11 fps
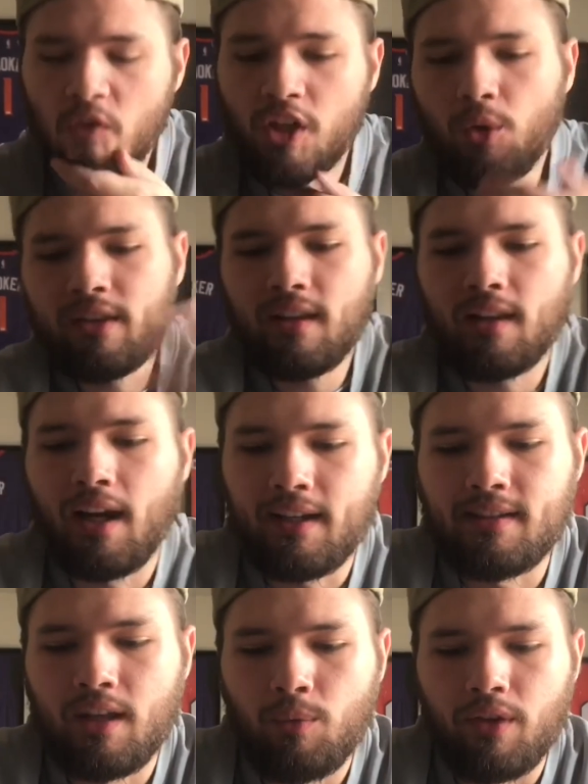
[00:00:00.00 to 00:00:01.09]
the only thing that I
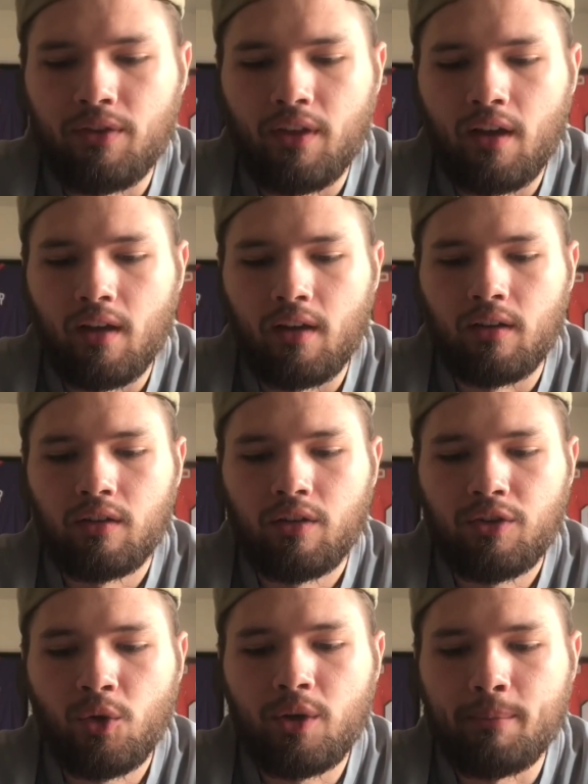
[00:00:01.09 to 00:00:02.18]
can say with
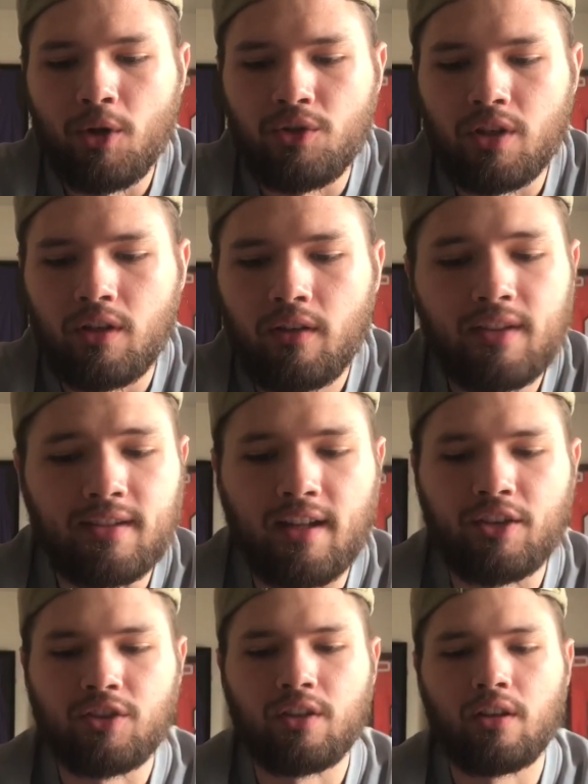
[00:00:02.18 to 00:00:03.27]
throwing motion, this is
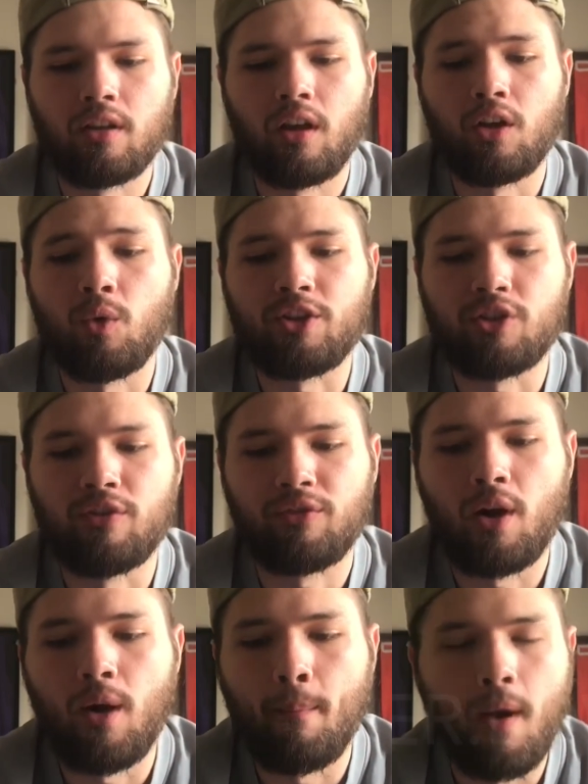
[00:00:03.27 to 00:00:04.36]
actually a question
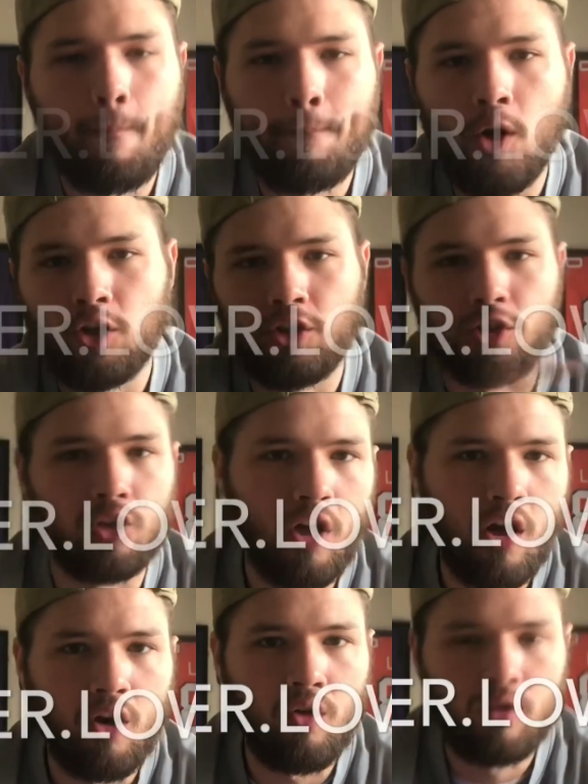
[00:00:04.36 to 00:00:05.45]
from Parker
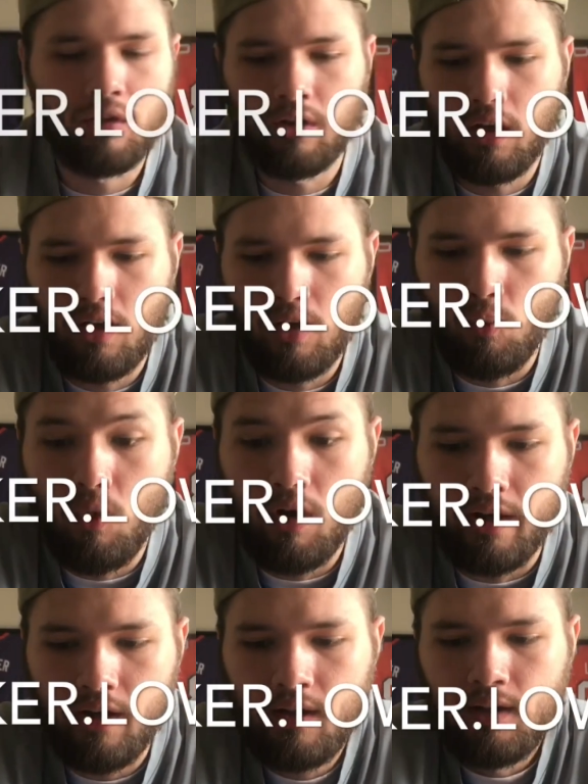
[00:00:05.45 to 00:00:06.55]
Lowe
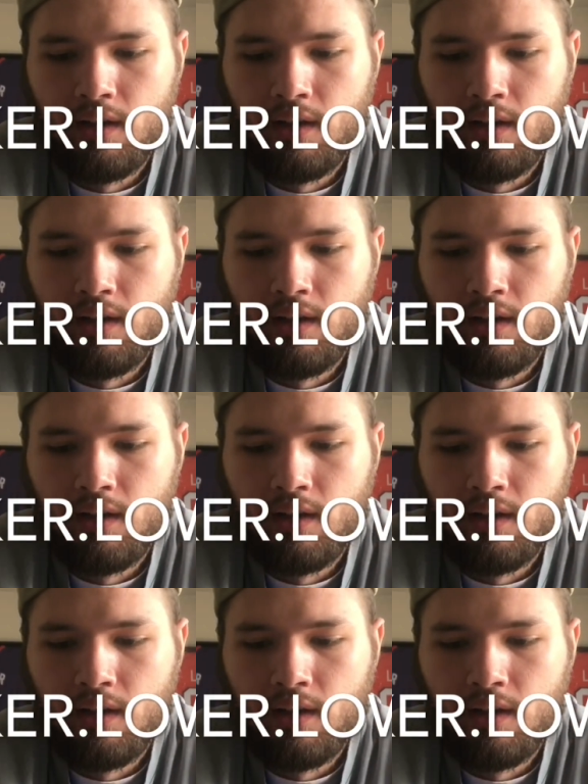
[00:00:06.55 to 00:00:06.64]
1.